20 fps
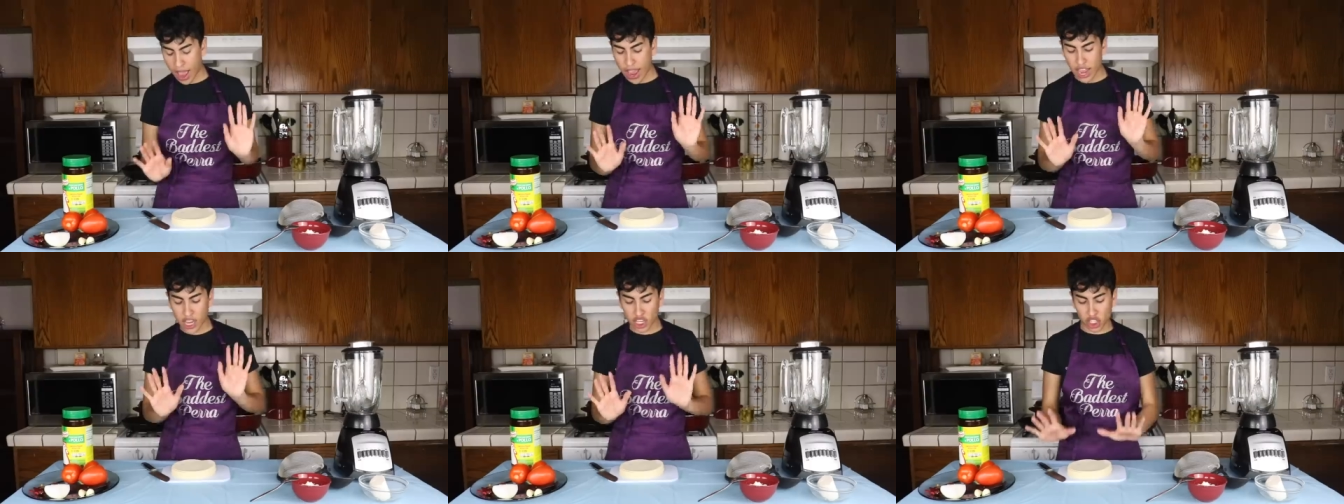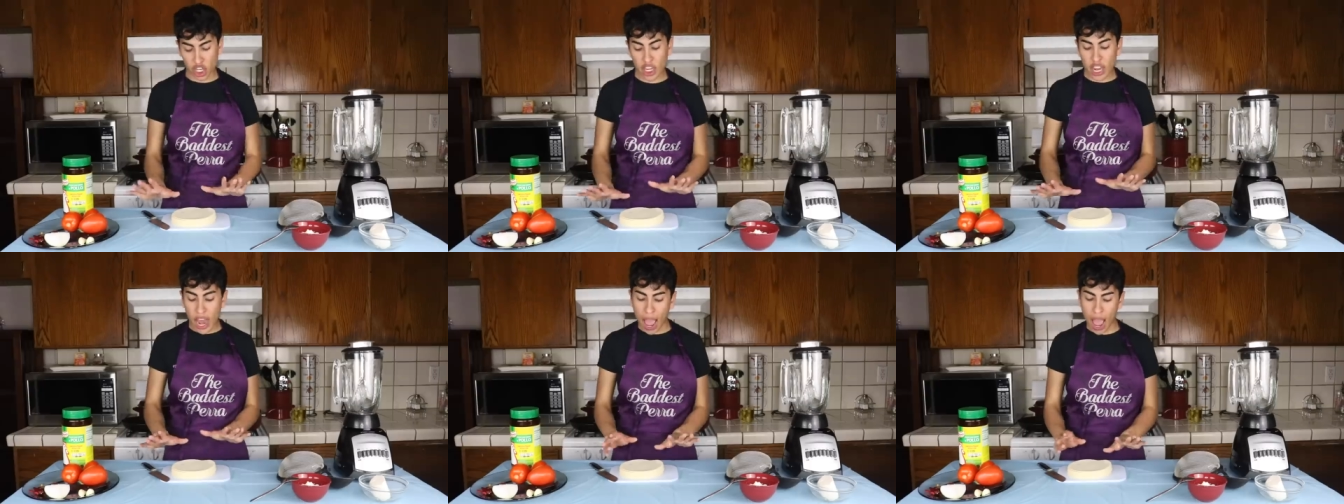I
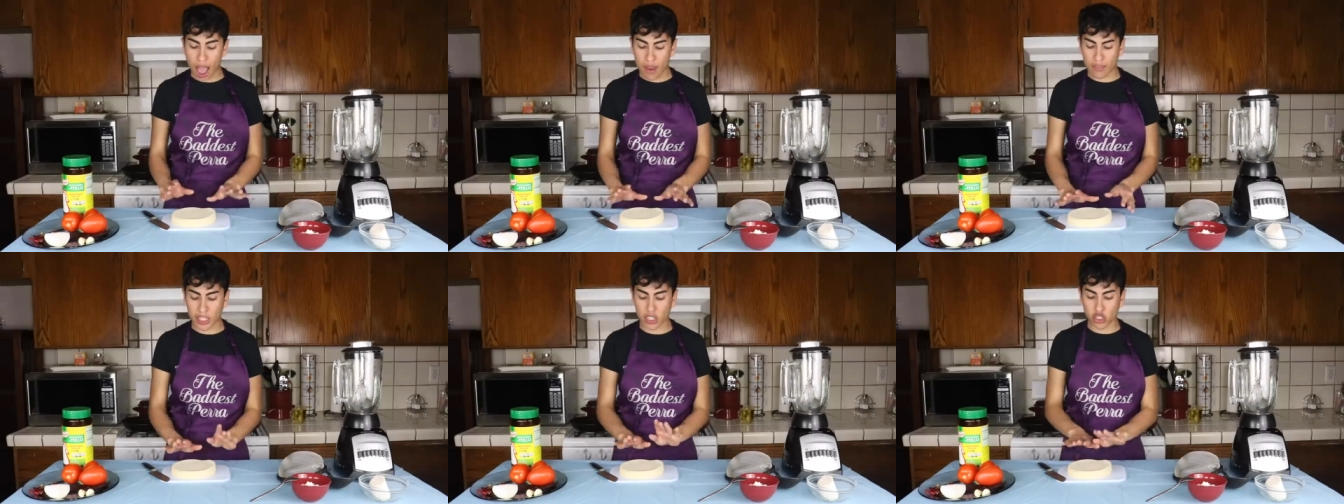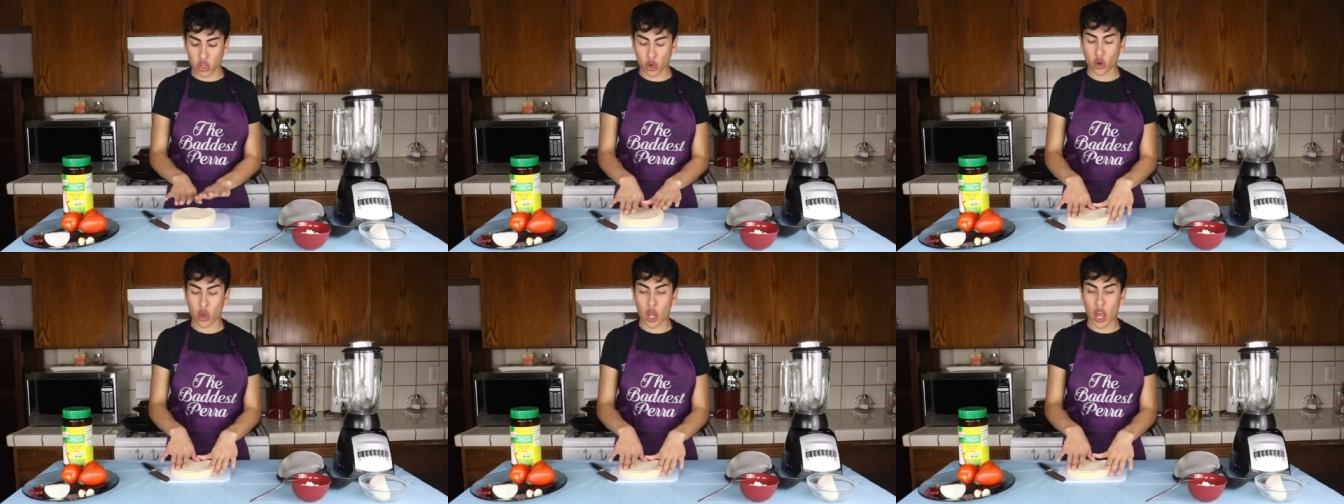should have a
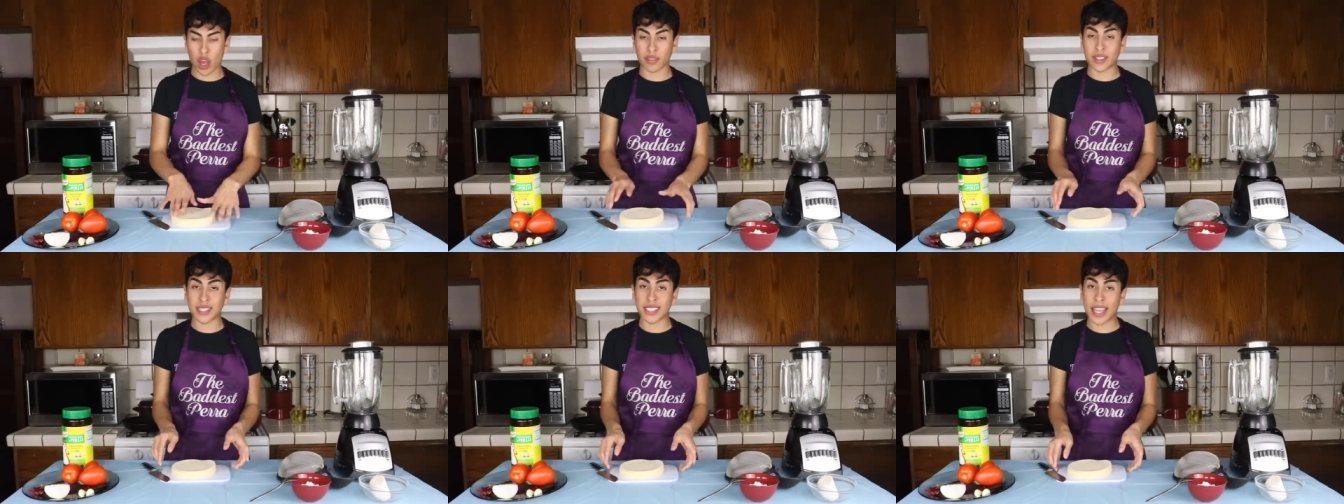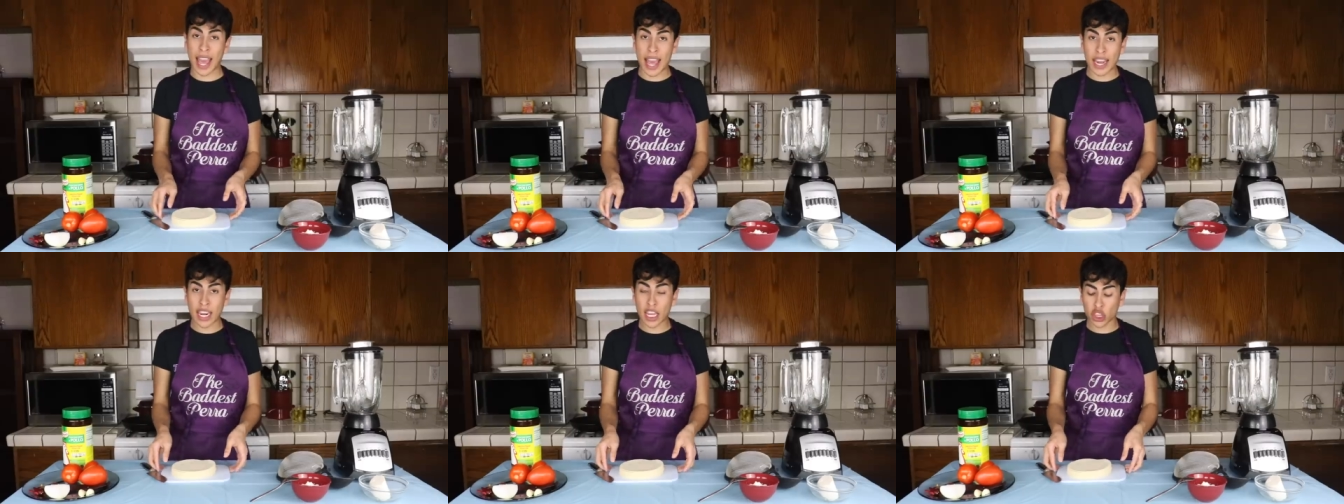total of
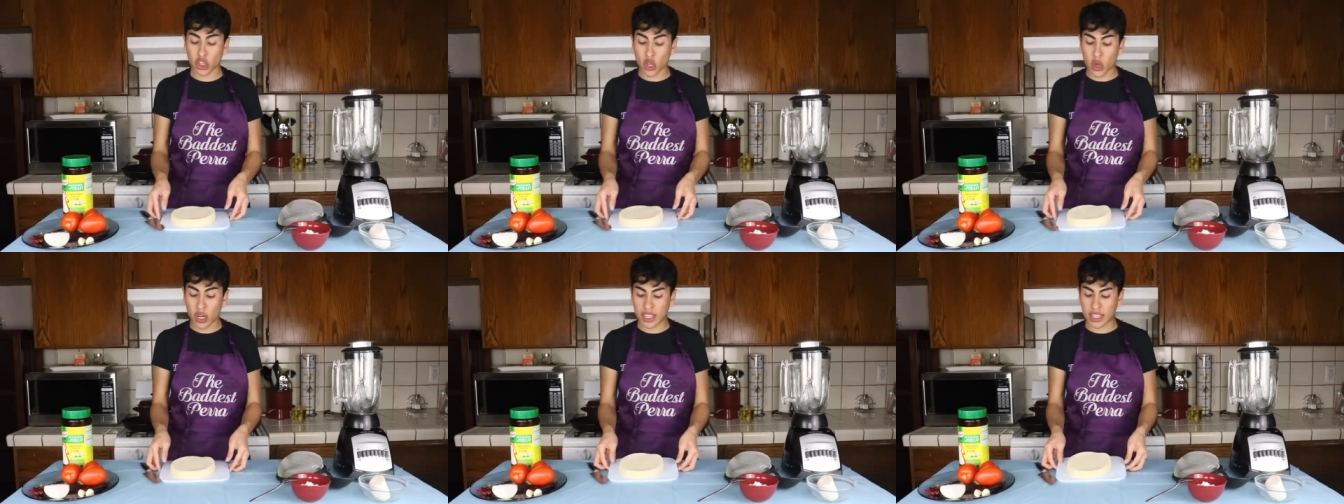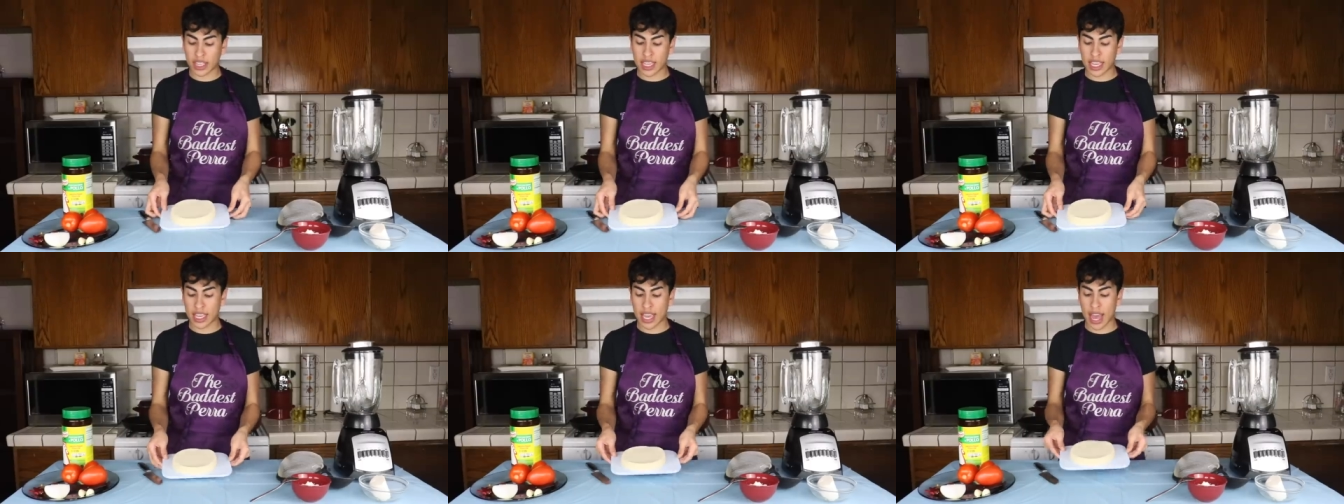10
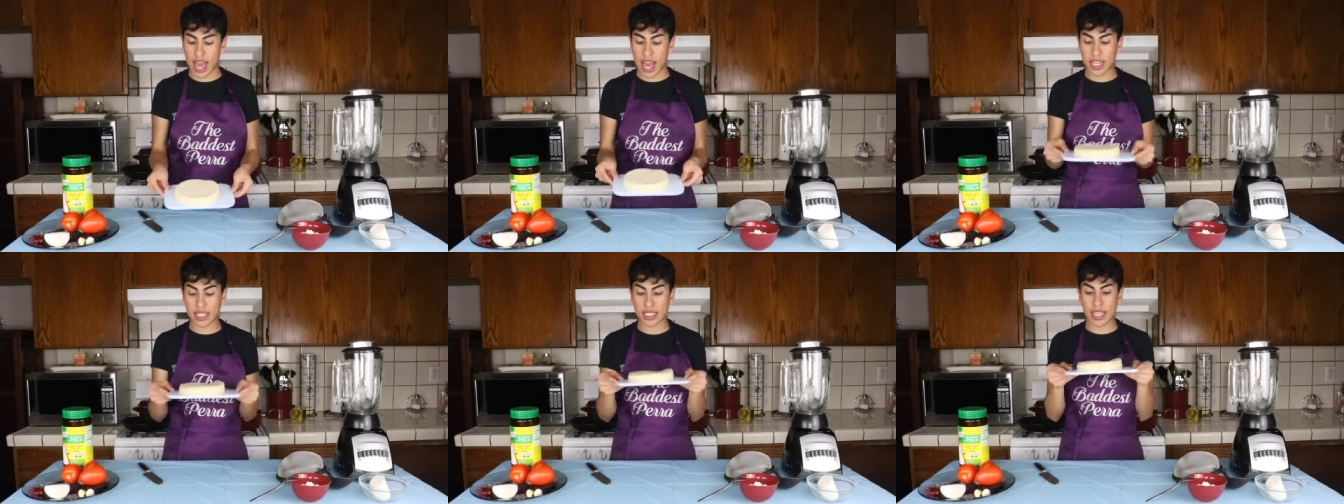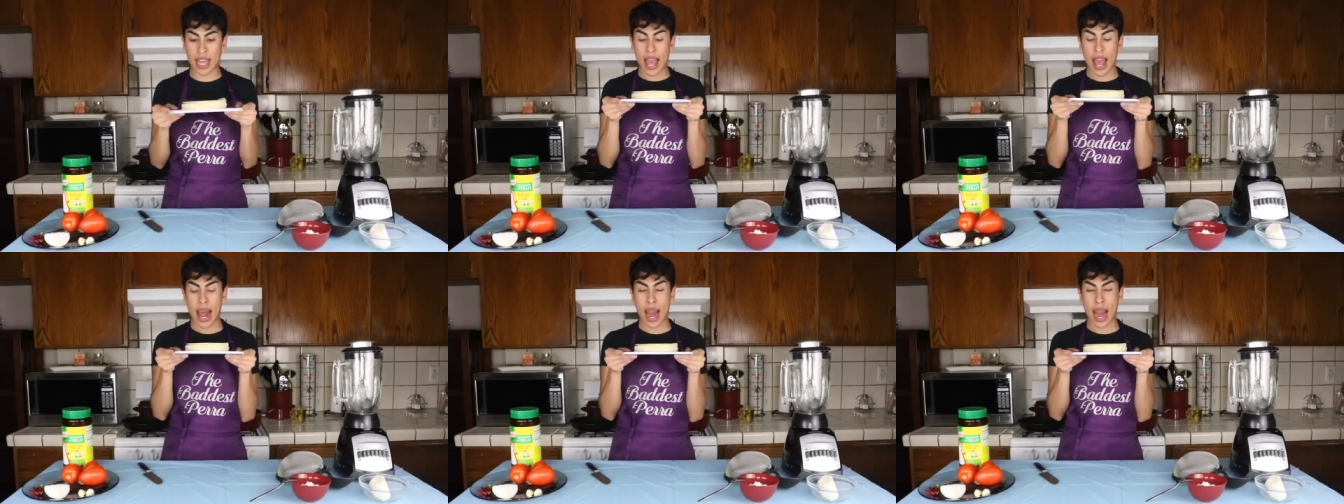tortillas.
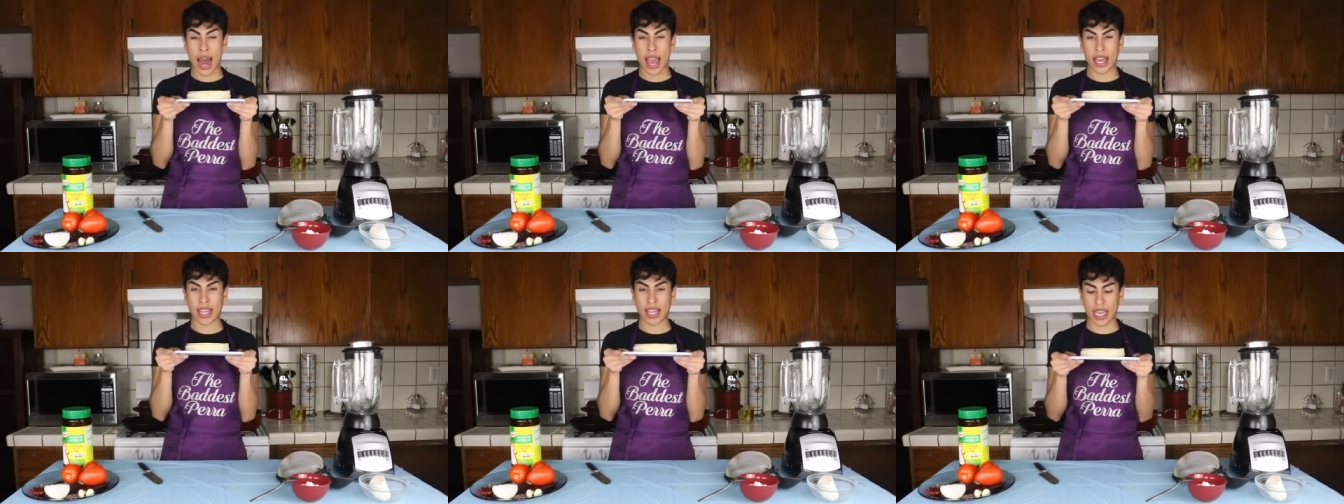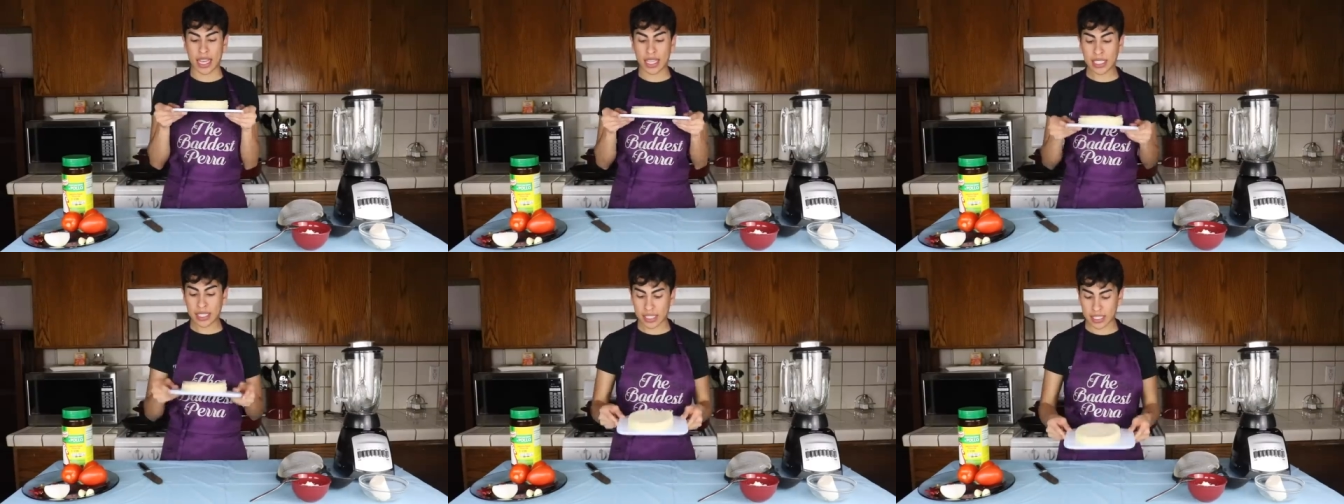Like
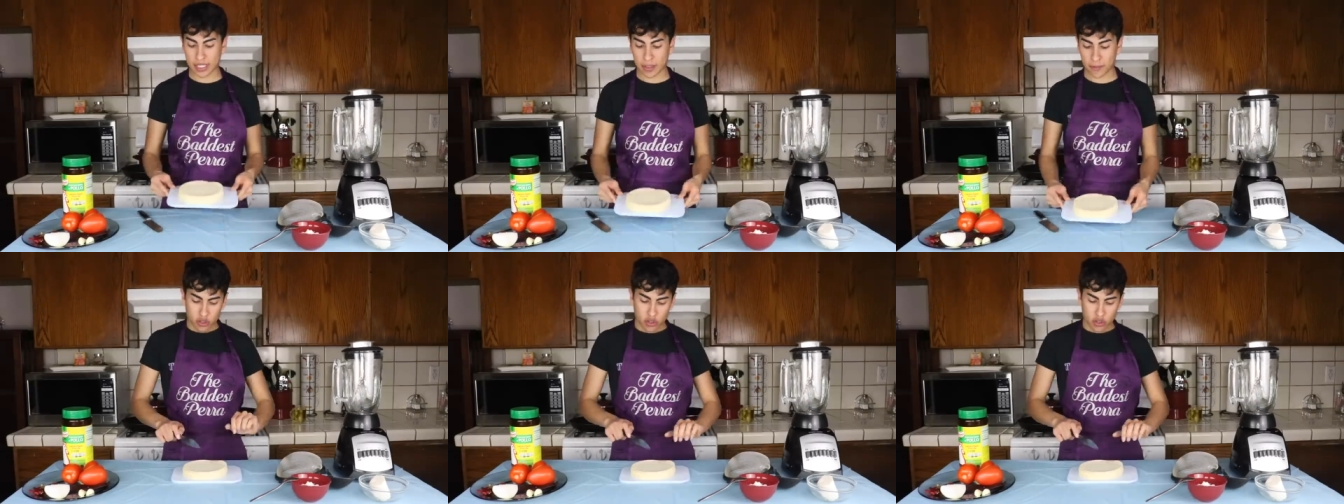this.